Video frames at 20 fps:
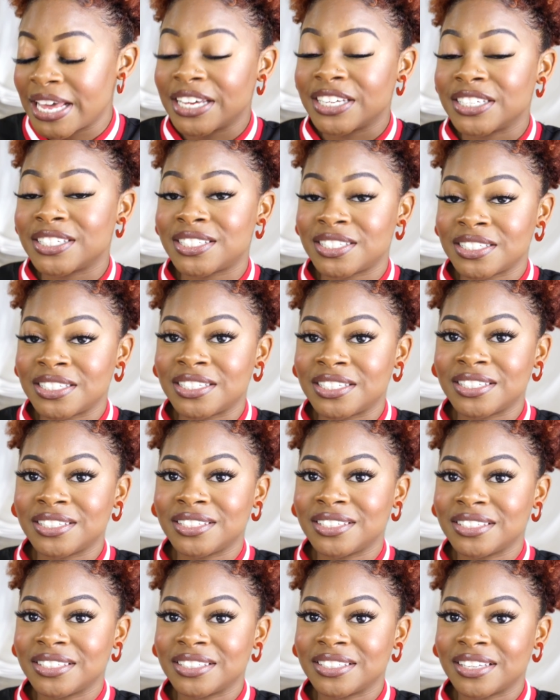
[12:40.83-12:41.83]

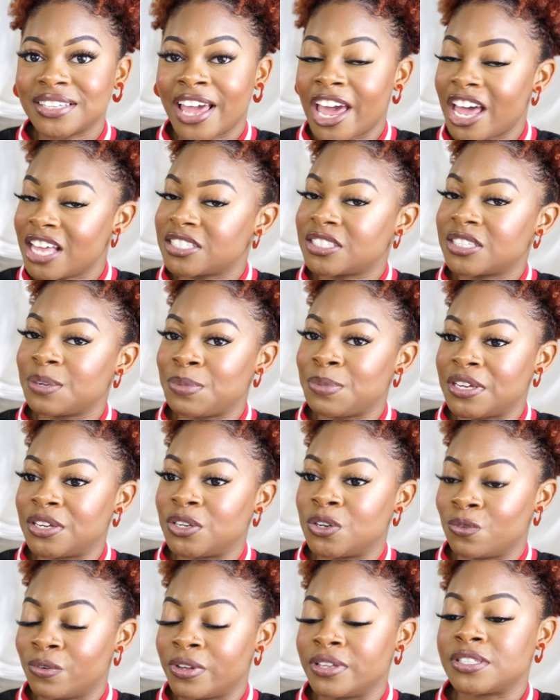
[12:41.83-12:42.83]
she has to be
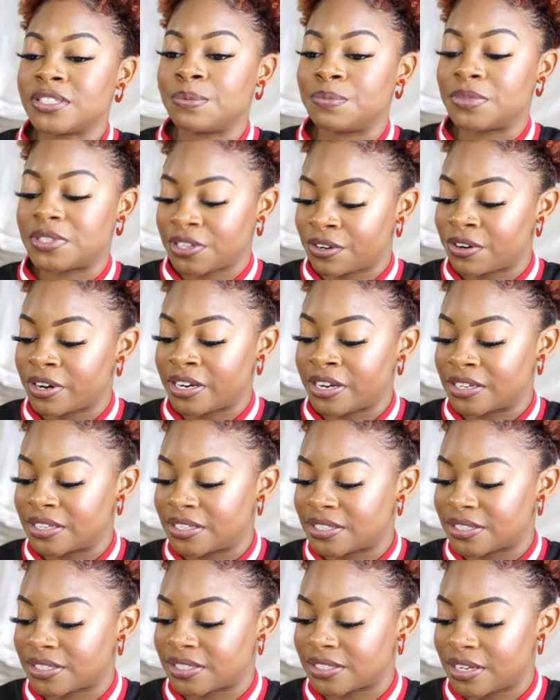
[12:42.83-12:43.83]
doing some
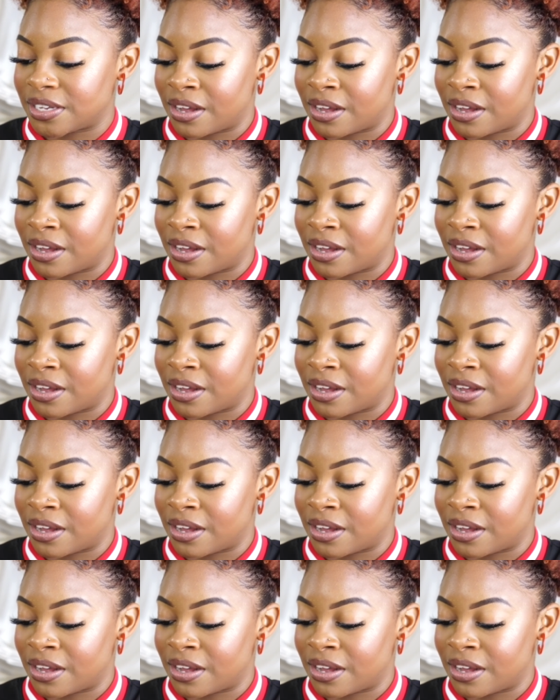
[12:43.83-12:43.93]
serious